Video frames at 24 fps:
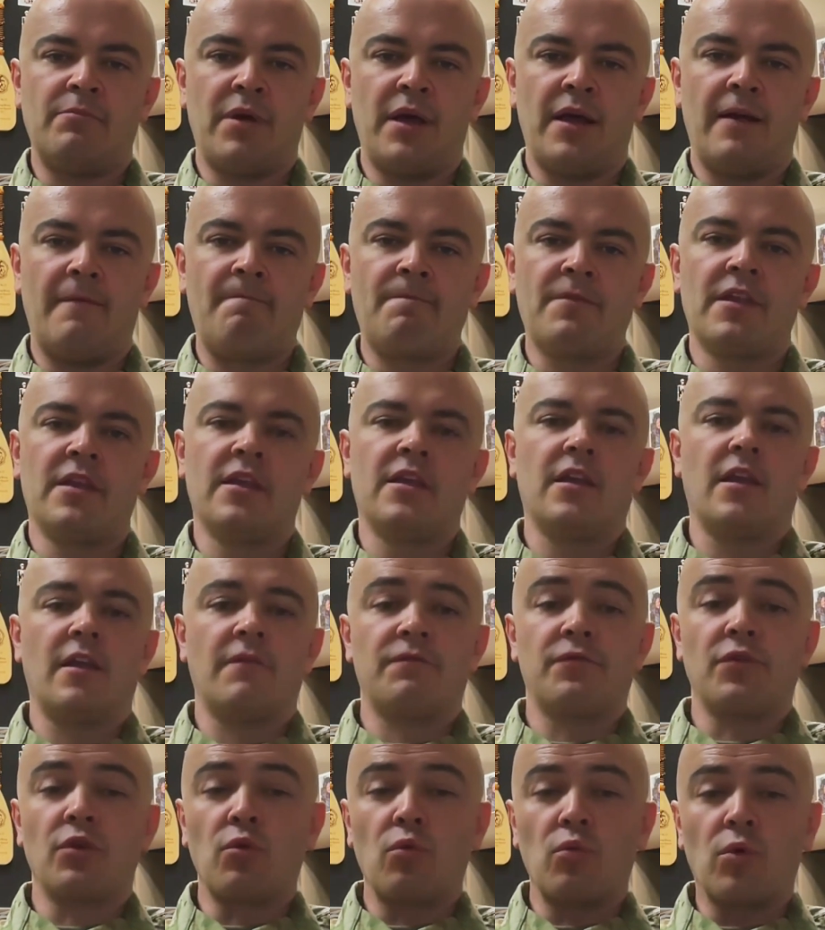But if
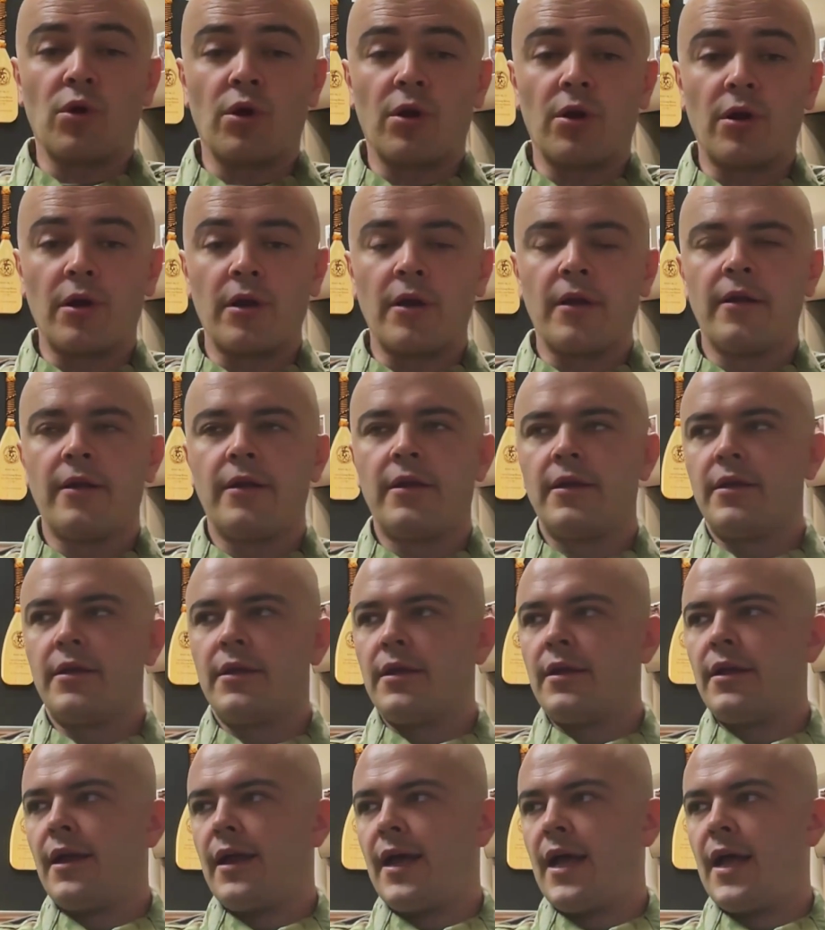there were,
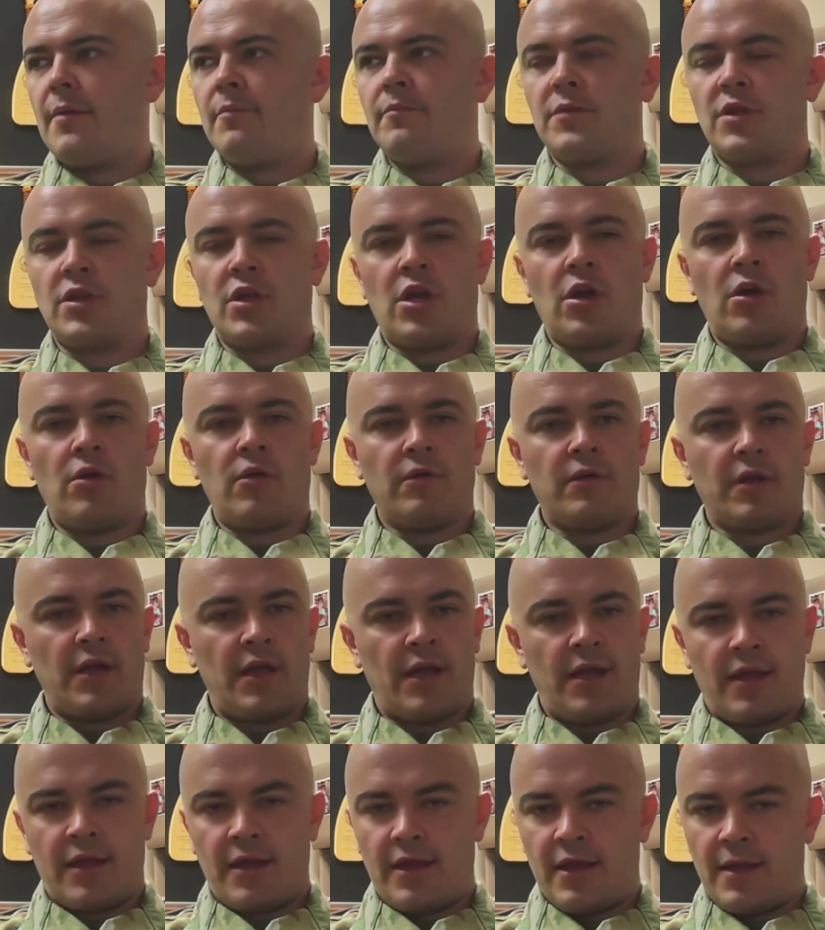
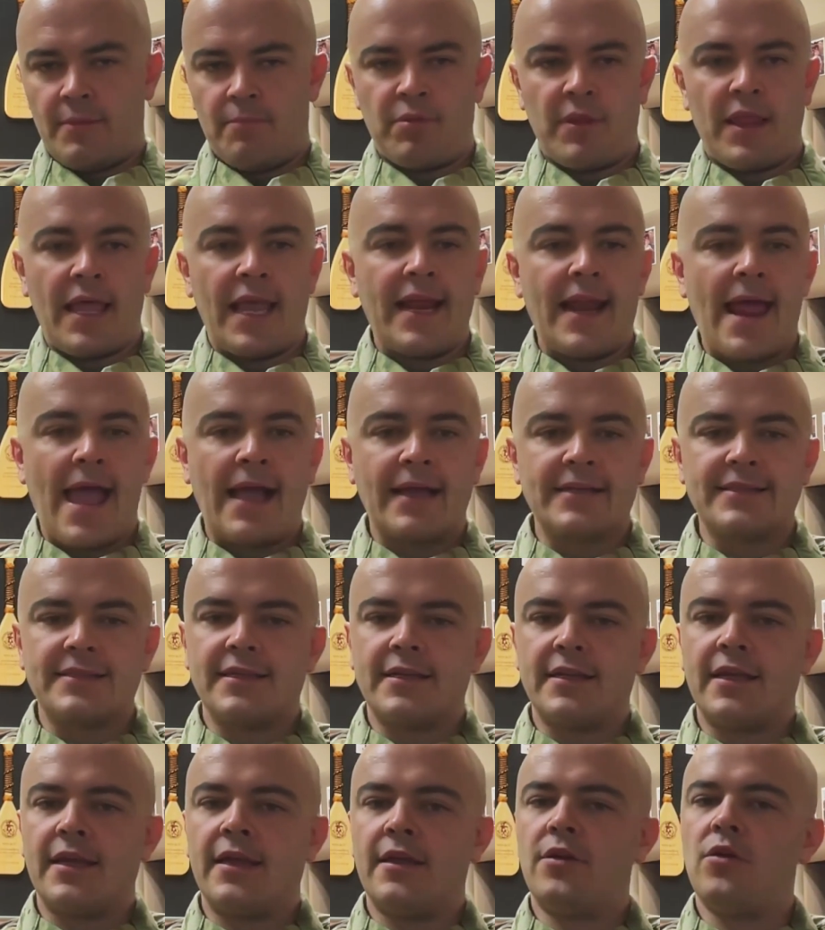a plane
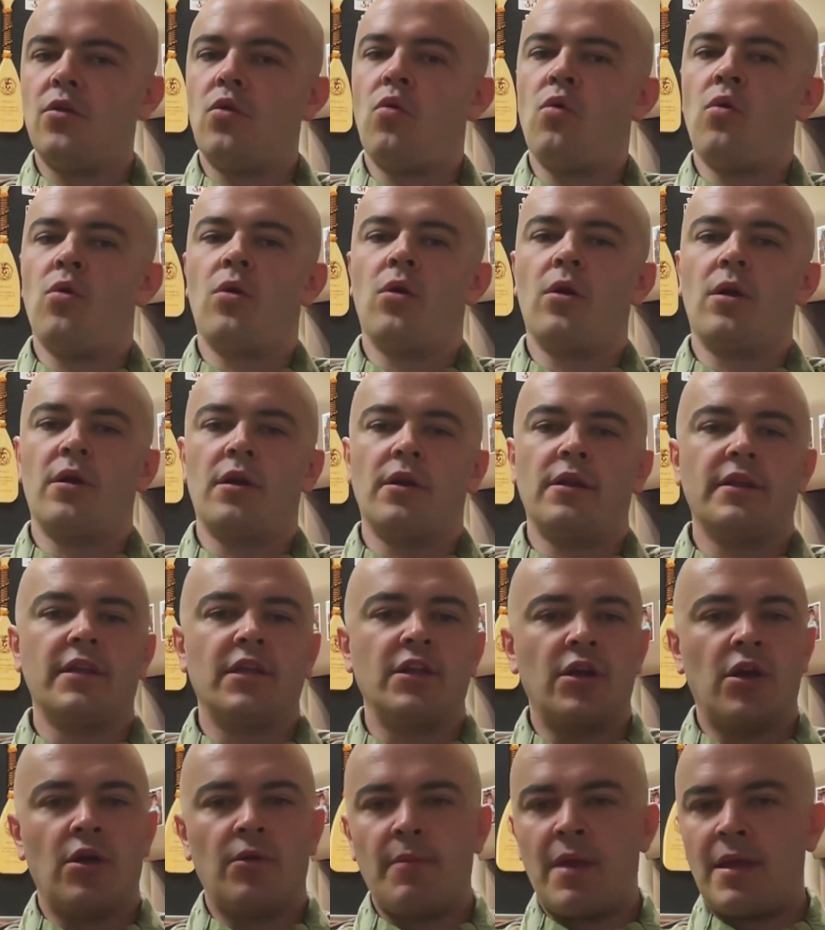accident or,
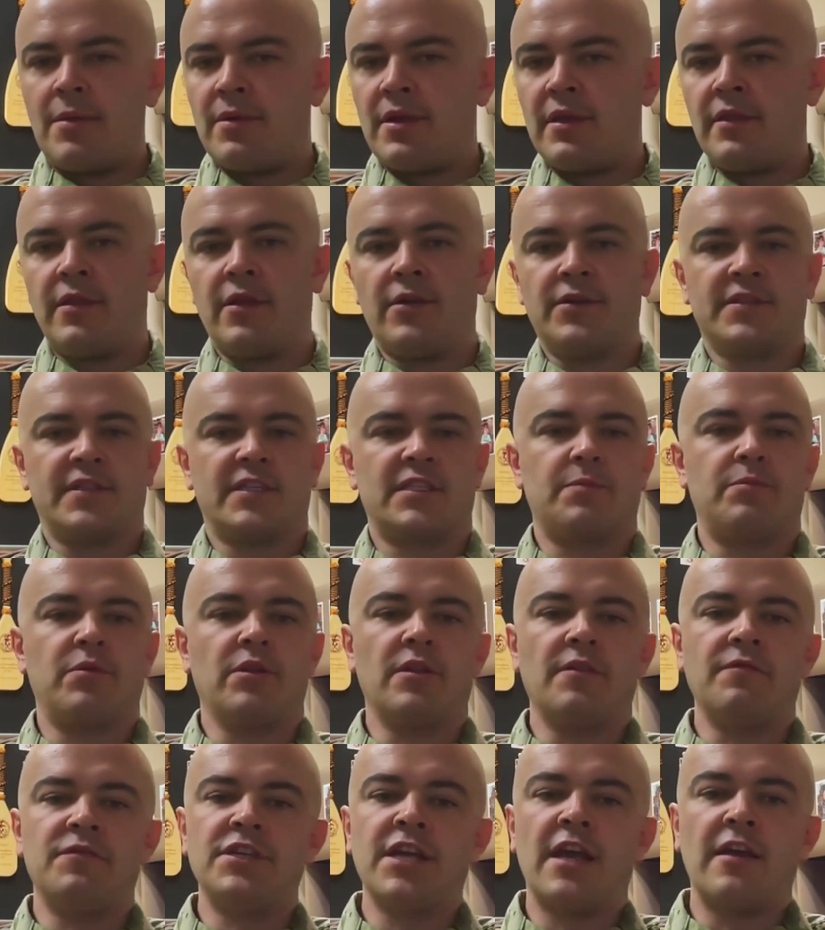maybe there's a spill
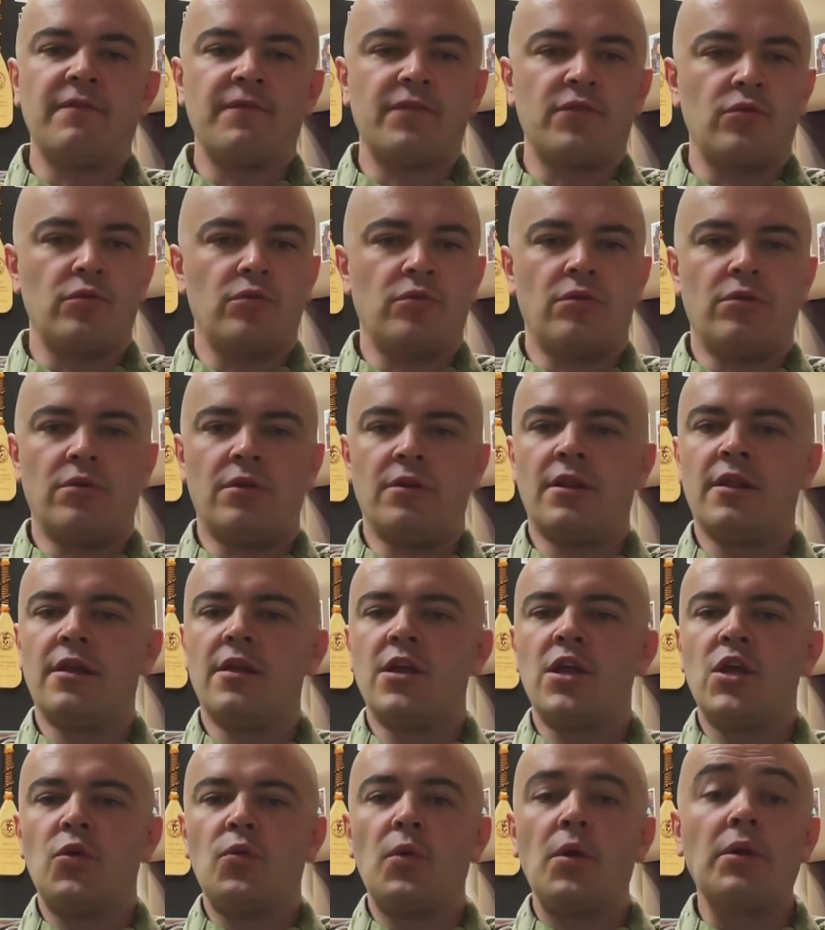of jet fuel,
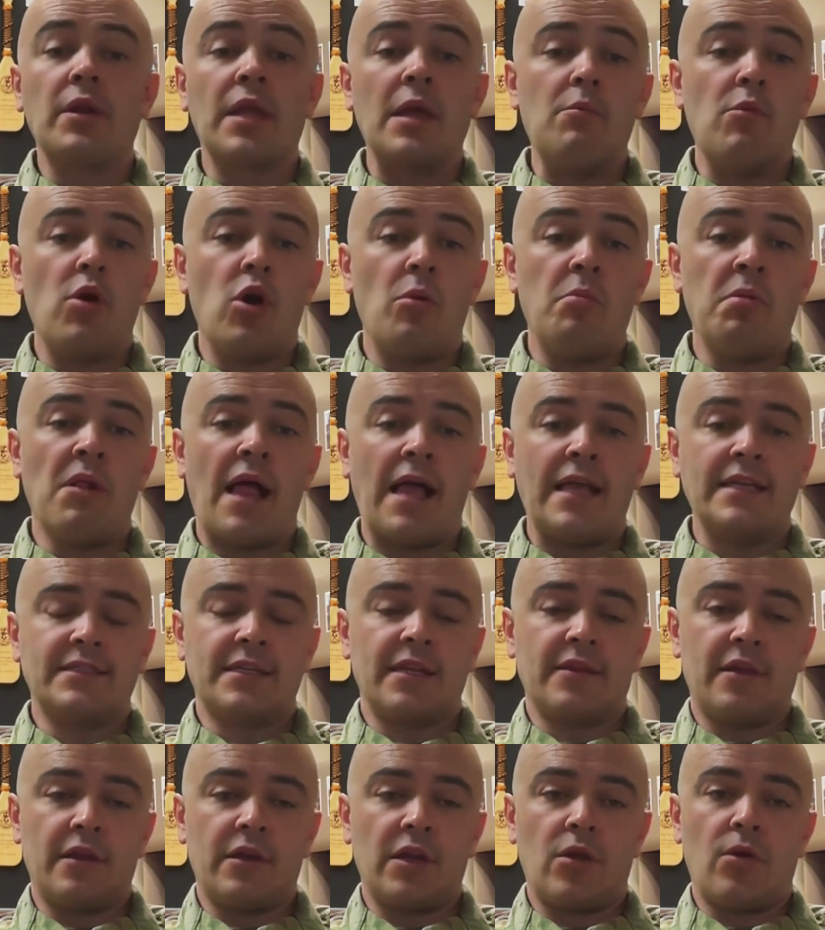we would get mobilized
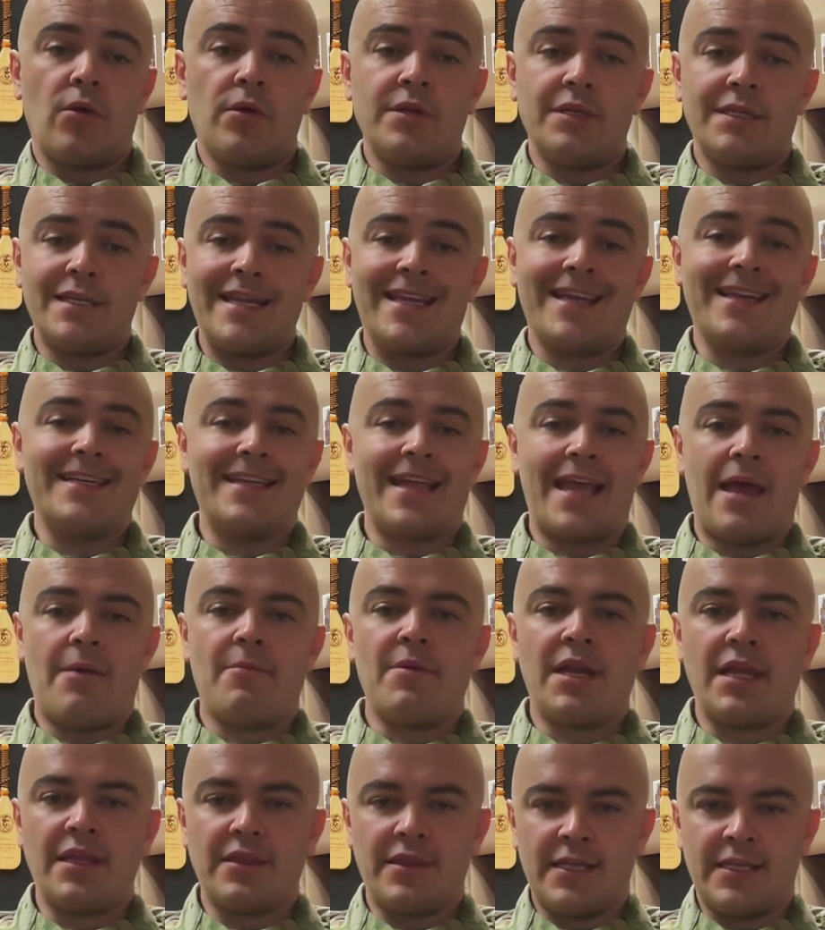to then go and
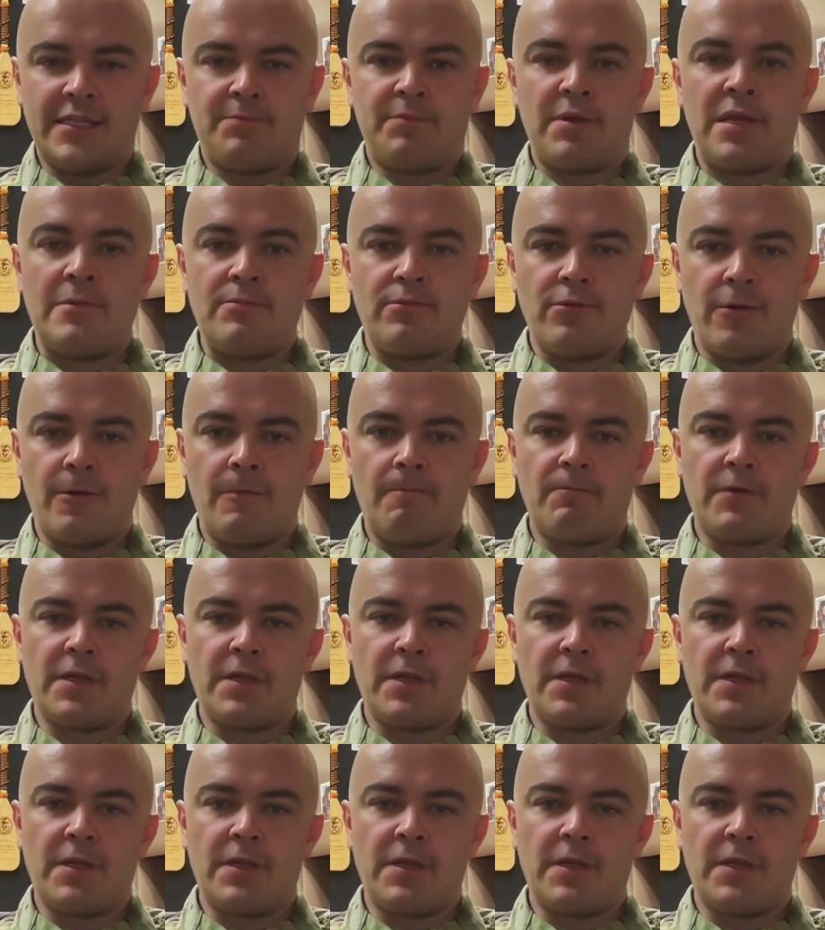decontaminate these people.